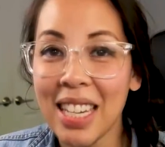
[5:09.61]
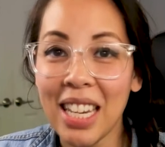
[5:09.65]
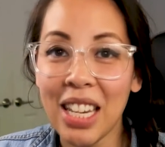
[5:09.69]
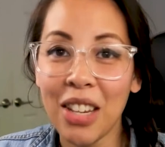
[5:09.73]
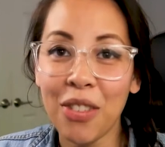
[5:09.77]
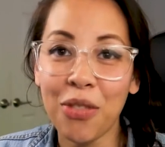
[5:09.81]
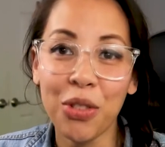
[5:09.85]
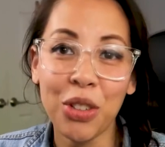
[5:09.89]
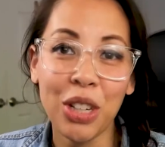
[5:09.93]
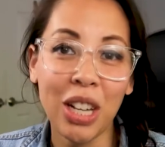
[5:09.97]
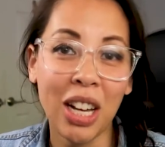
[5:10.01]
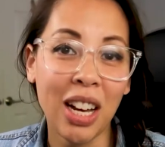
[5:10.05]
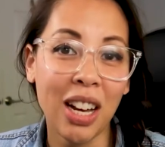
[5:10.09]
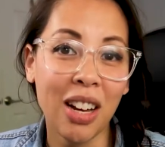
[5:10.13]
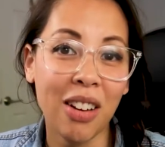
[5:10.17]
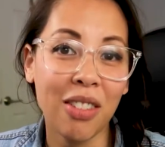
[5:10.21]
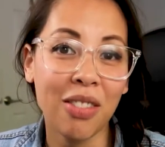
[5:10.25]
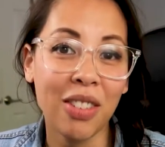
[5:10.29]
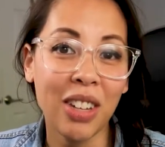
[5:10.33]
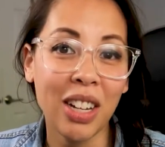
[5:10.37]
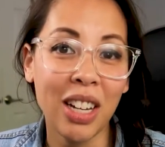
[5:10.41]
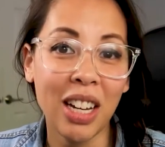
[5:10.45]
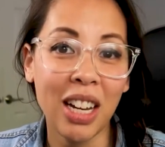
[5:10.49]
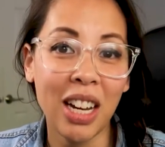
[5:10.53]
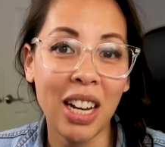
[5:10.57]
If you
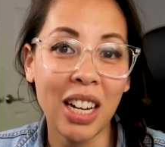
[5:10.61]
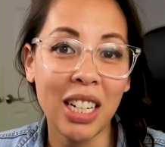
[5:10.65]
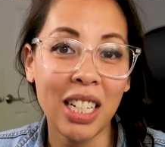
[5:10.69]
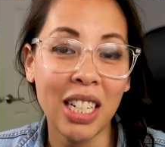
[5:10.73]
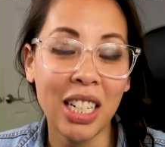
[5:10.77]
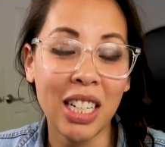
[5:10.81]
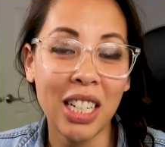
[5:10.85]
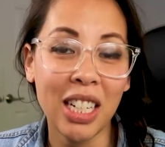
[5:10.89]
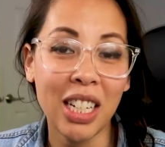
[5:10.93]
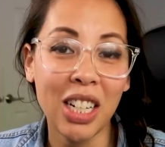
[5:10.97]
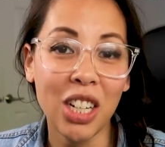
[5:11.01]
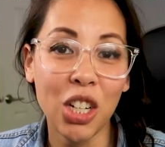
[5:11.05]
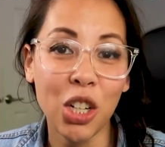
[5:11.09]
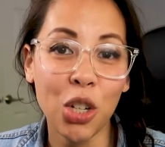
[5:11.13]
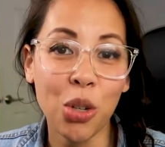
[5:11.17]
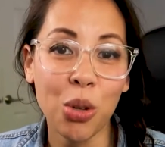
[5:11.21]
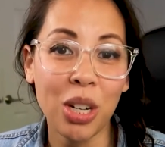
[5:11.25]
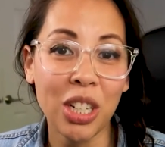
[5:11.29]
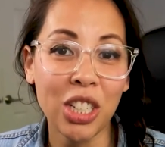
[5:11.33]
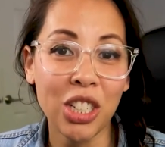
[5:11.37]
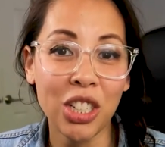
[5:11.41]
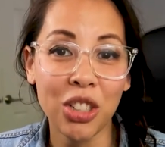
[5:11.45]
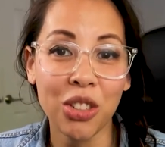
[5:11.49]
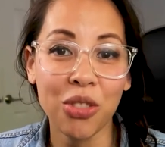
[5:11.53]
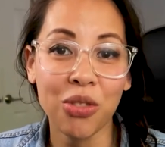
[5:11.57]
have any
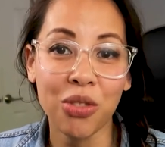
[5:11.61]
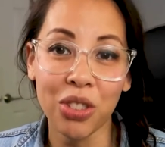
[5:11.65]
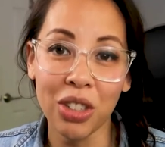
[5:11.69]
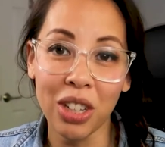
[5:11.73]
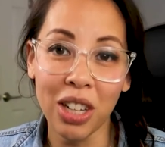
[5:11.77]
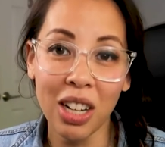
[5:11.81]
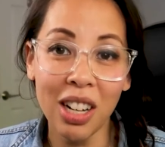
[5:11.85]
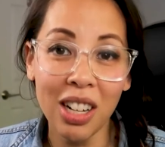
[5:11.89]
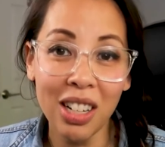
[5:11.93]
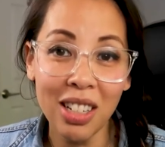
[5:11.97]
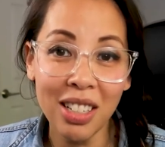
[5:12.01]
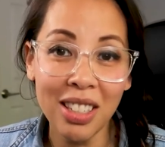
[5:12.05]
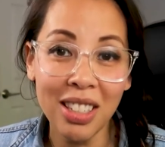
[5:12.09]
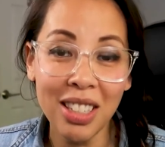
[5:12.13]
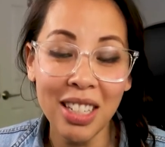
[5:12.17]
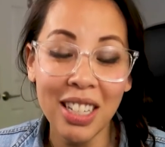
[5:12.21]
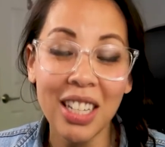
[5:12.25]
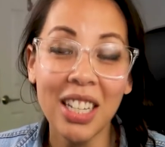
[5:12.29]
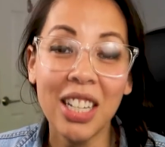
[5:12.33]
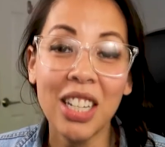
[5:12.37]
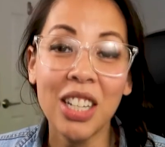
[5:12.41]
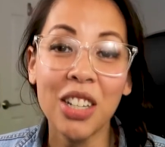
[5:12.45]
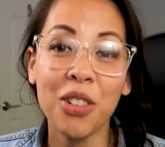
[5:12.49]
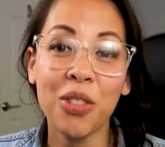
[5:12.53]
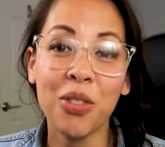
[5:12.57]
questions for us,
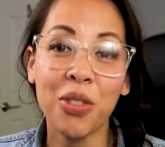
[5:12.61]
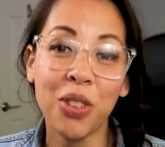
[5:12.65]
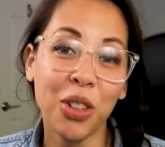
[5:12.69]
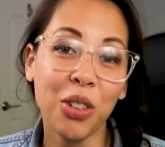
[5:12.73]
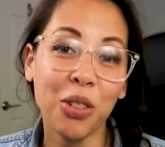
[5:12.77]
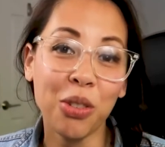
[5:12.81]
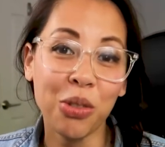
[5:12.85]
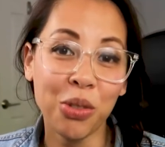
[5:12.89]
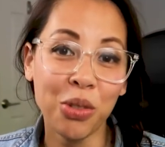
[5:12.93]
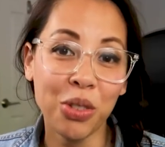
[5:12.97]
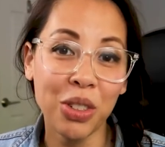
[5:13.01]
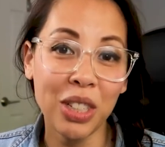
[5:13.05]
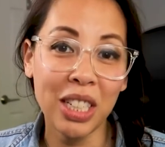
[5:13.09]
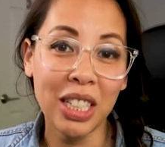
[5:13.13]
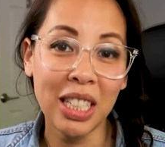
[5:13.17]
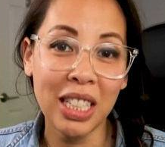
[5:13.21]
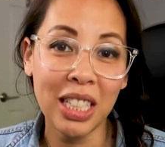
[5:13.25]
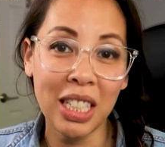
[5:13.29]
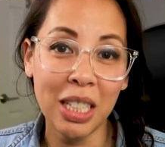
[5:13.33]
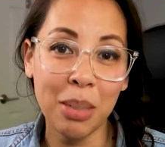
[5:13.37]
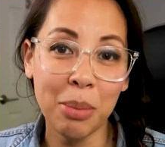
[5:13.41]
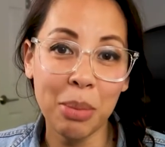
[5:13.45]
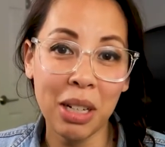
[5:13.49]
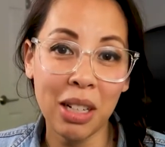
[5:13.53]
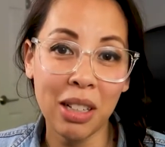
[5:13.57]
feel free
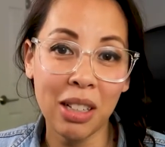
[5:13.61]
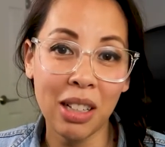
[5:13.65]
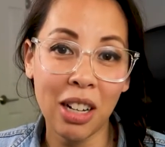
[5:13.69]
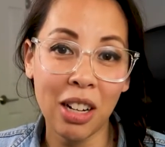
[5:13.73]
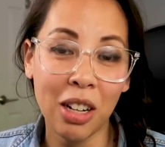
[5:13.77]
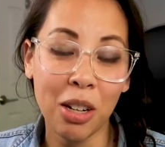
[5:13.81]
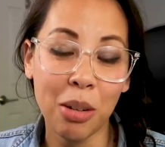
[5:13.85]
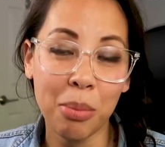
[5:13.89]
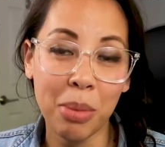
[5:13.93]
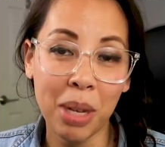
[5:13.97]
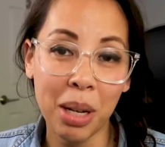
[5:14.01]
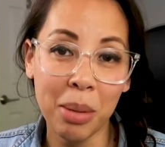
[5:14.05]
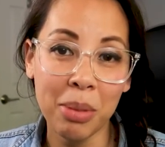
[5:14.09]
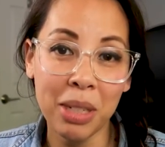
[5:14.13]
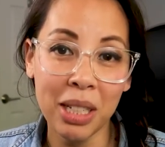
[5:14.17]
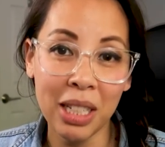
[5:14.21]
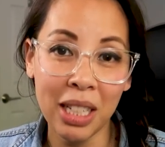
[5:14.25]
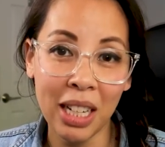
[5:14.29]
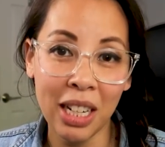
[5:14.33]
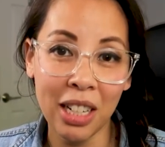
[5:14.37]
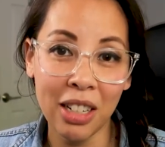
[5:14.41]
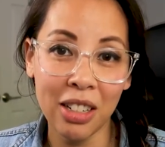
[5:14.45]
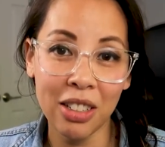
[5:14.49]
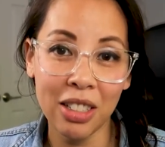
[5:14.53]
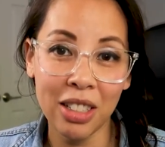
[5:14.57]
to email our mommy
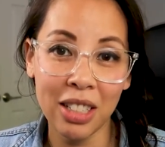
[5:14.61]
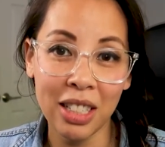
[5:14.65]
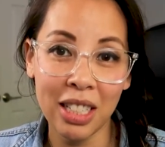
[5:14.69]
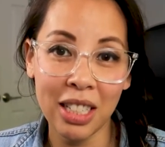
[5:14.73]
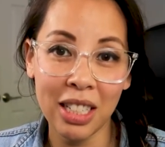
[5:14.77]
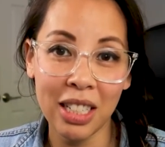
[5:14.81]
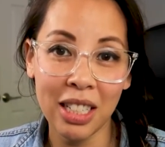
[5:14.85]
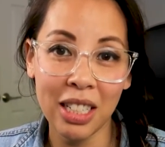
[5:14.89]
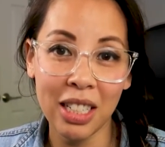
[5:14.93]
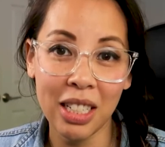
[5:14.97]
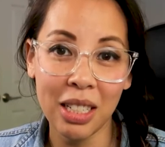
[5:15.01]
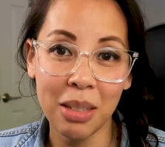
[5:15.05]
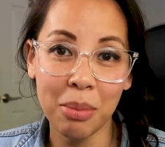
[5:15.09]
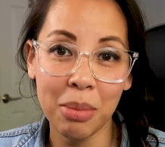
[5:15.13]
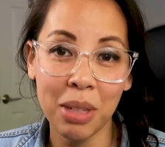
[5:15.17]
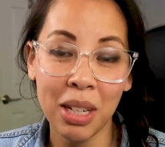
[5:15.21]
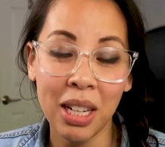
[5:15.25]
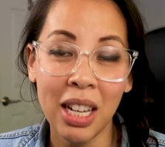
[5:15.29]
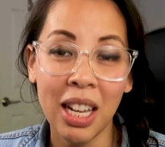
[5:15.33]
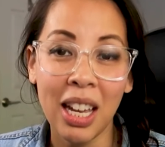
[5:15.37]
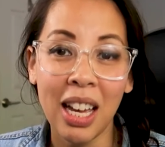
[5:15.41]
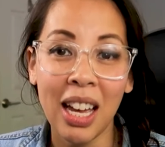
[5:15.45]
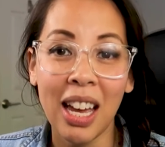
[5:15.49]
care team.